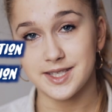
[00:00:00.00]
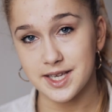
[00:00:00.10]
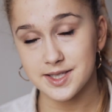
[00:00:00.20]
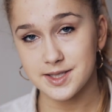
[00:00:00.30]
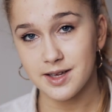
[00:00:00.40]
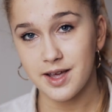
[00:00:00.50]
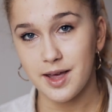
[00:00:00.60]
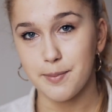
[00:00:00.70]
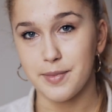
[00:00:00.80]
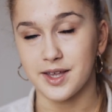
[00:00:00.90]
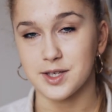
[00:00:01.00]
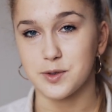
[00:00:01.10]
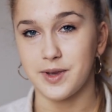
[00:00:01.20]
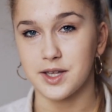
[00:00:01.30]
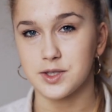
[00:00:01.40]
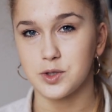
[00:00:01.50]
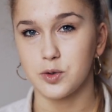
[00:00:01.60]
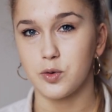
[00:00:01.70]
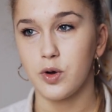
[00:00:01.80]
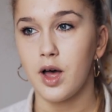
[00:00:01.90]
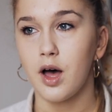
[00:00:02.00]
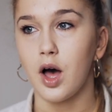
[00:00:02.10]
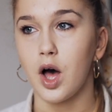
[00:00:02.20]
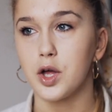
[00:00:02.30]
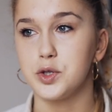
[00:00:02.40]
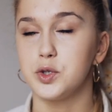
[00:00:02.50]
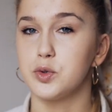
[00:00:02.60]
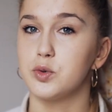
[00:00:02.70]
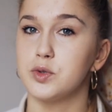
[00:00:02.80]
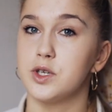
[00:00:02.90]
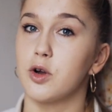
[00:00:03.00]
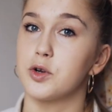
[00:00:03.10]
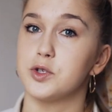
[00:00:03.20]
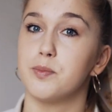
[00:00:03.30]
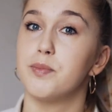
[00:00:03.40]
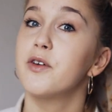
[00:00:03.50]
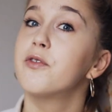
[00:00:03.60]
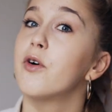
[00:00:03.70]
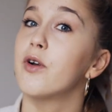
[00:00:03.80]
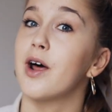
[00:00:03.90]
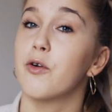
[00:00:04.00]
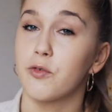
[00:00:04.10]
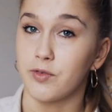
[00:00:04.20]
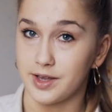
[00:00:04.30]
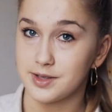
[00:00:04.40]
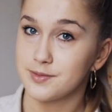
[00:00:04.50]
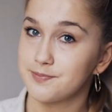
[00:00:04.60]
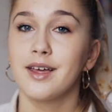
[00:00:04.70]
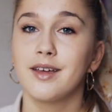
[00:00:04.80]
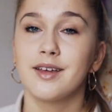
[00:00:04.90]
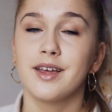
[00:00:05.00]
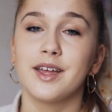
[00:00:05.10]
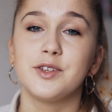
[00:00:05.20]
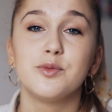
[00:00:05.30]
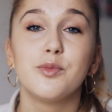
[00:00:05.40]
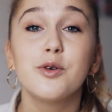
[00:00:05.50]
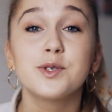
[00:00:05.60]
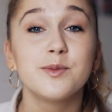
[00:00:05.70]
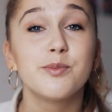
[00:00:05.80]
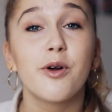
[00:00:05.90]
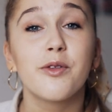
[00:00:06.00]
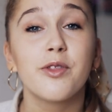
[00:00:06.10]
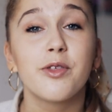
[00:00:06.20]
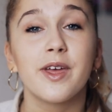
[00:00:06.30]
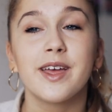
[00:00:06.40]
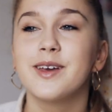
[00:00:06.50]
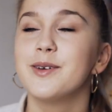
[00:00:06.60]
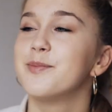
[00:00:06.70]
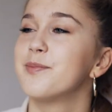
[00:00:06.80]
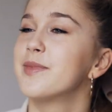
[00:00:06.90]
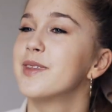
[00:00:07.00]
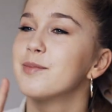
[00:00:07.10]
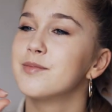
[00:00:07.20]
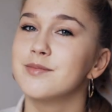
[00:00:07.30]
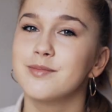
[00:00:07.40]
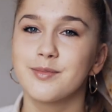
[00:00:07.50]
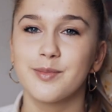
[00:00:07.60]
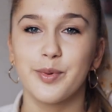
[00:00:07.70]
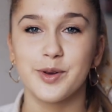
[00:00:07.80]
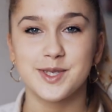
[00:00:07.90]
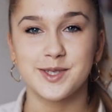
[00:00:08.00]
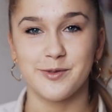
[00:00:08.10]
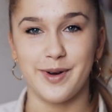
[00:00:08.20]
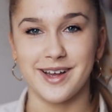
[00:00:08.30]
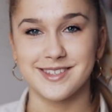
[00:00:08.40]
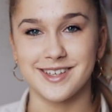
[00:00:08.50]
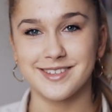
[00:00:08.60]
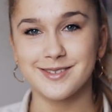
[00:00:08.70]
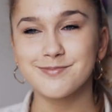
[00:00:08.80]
tests, because we had to do the order before our flight. And the most important thing, positive mindset,